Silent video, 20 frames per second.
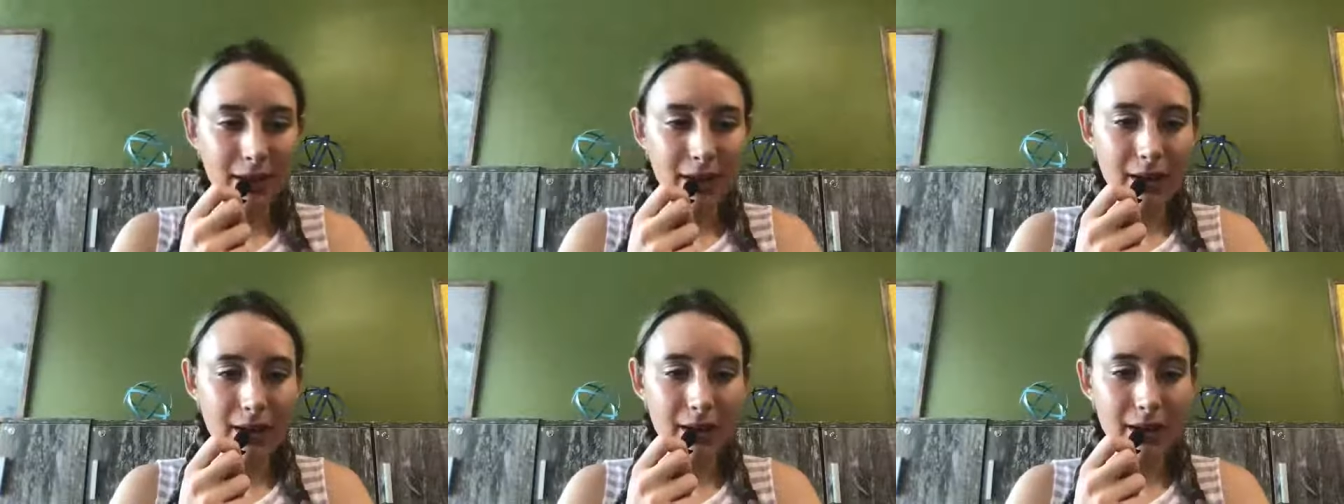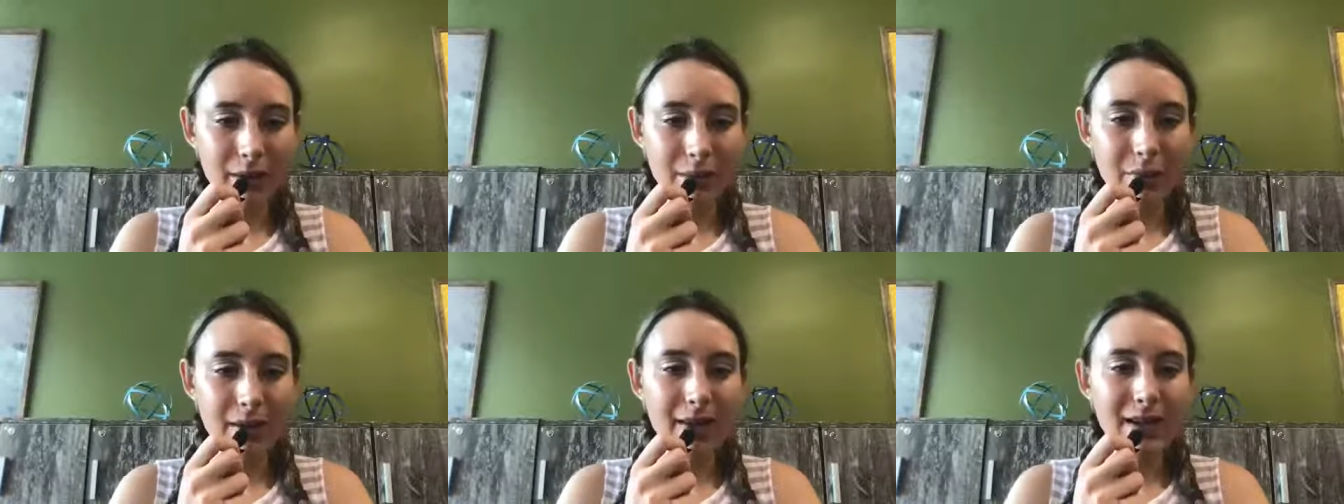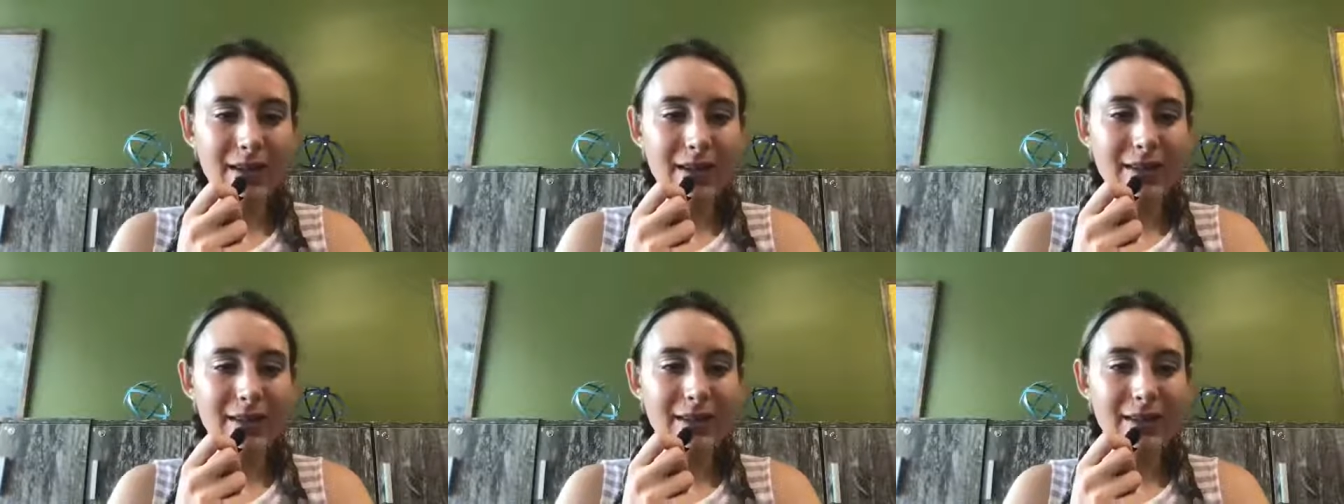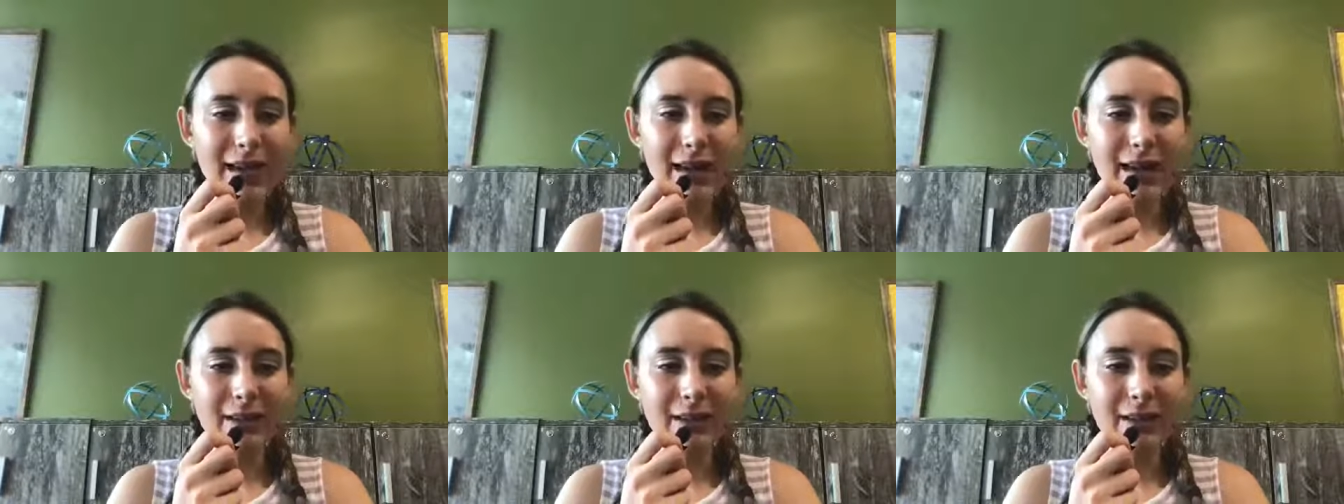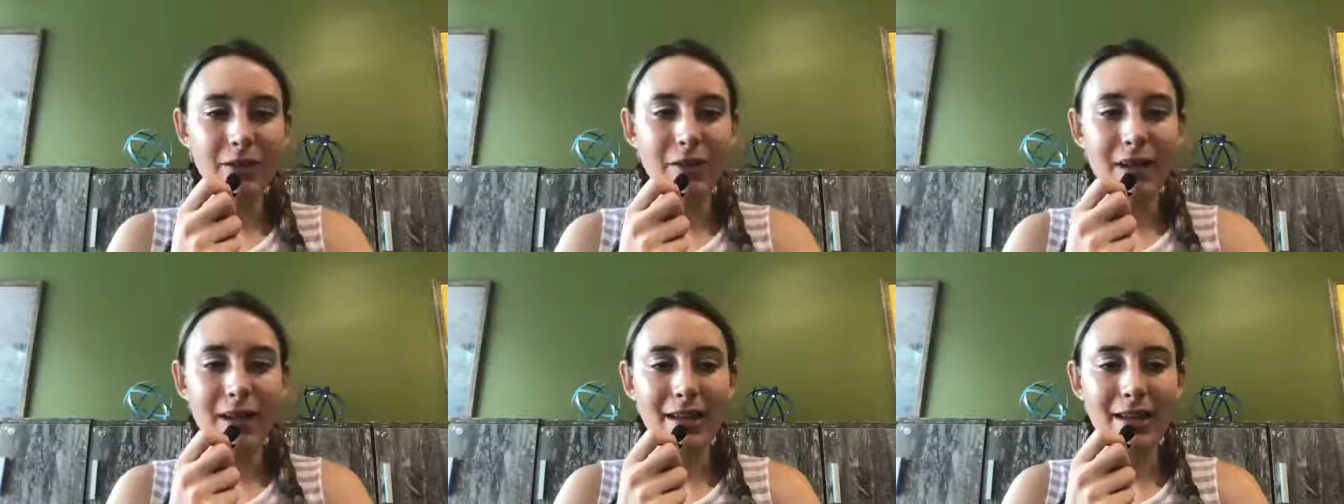Um, yeah,
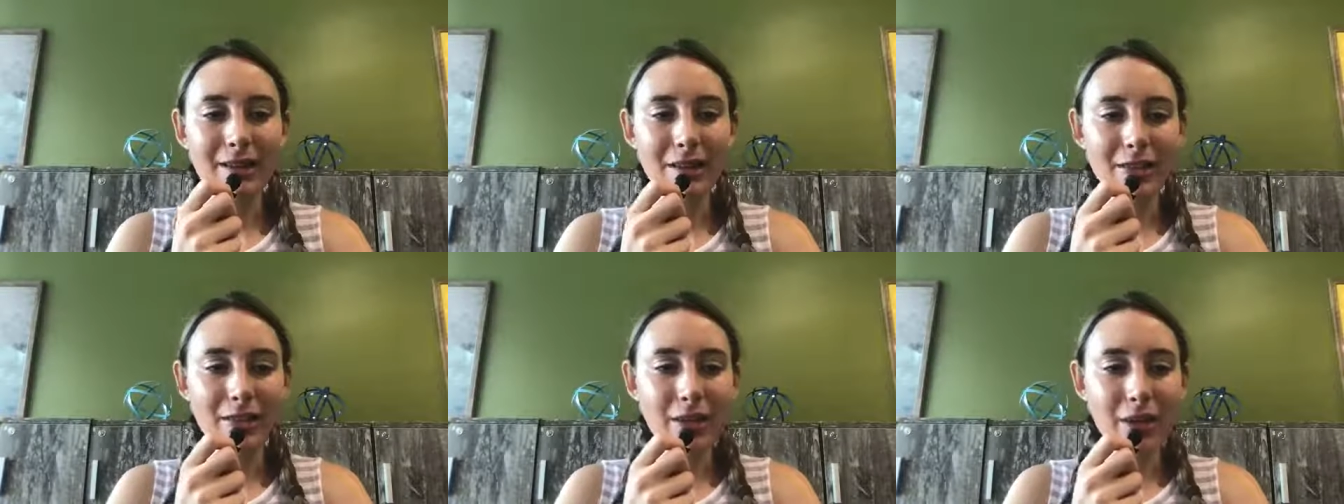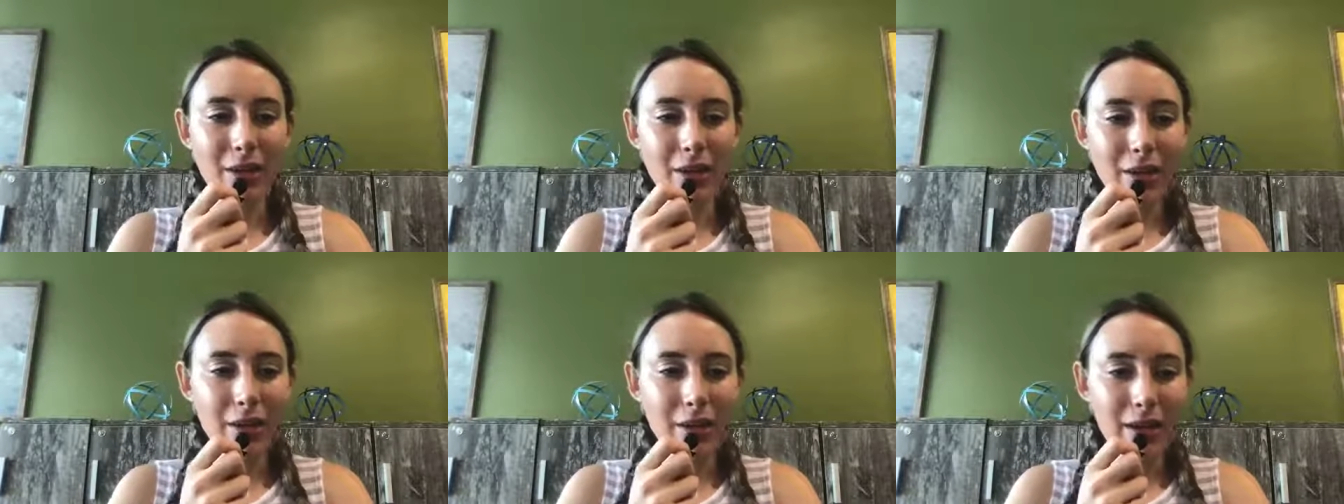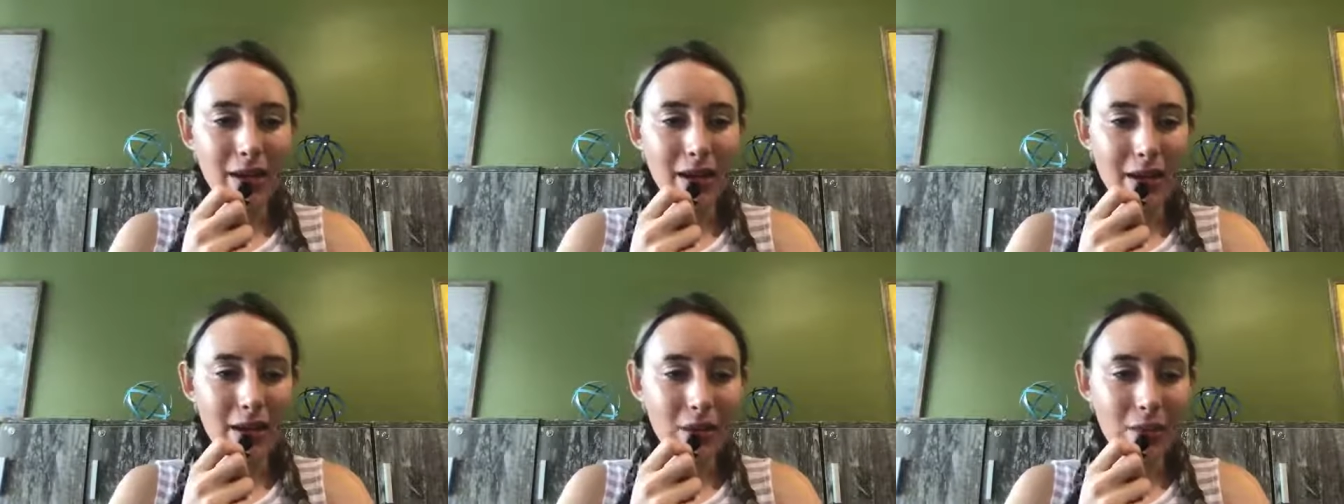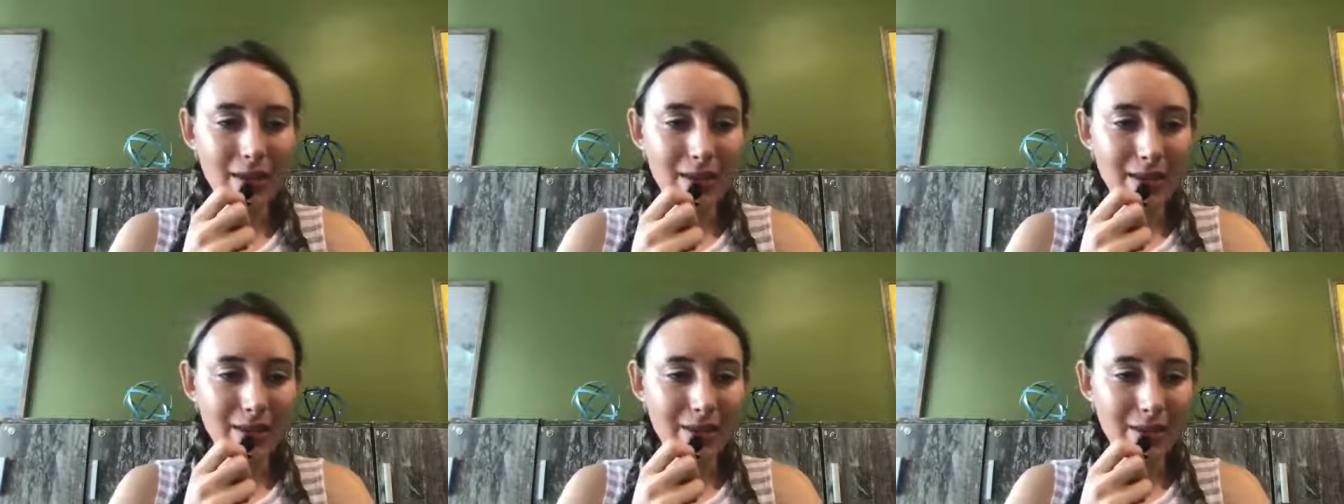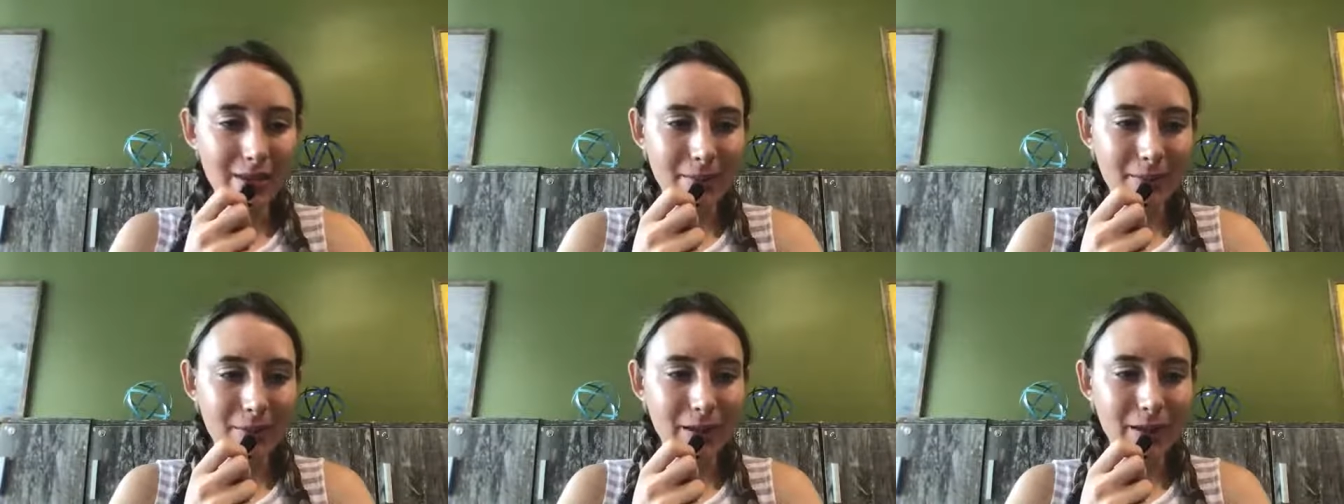you guys know I always
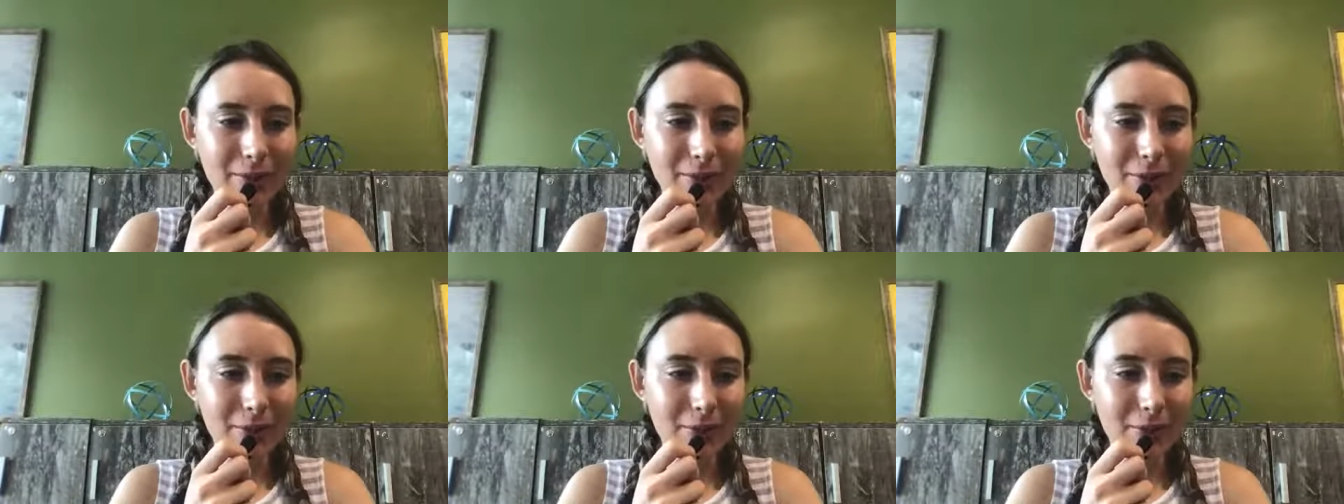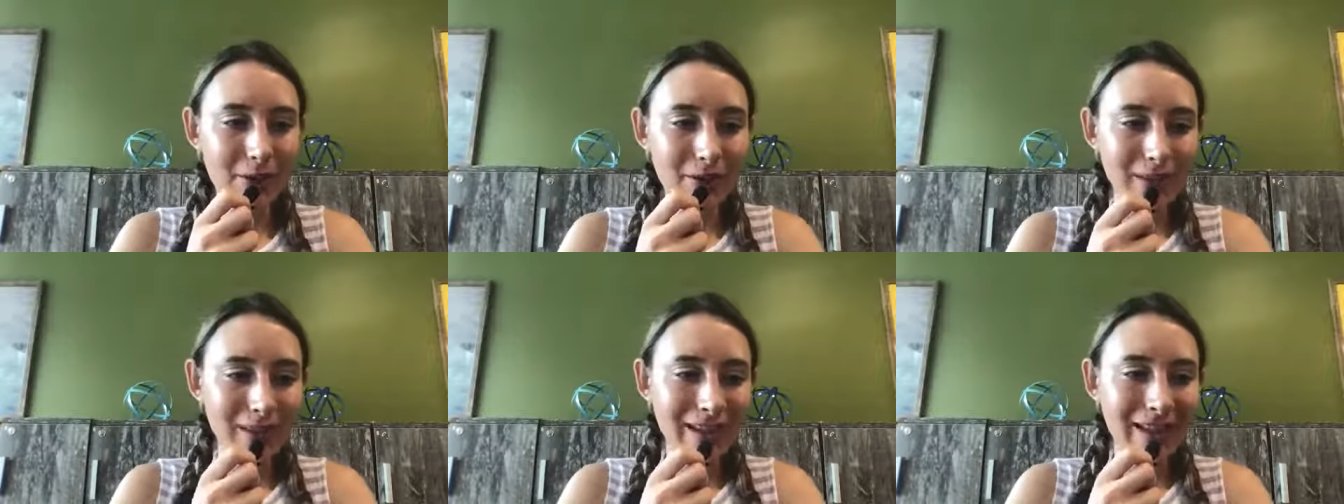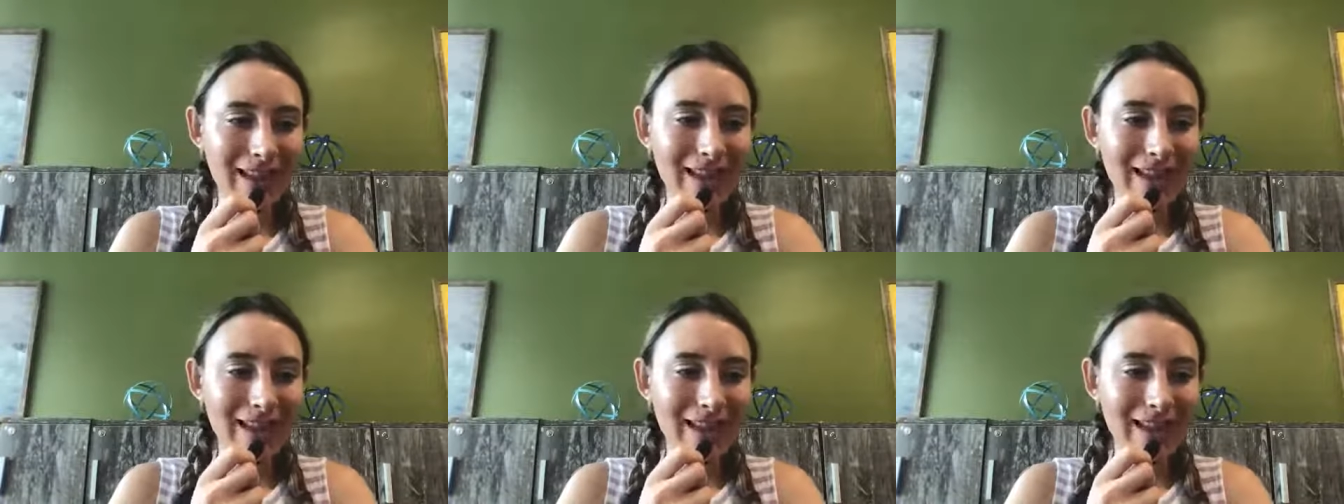um, ramble.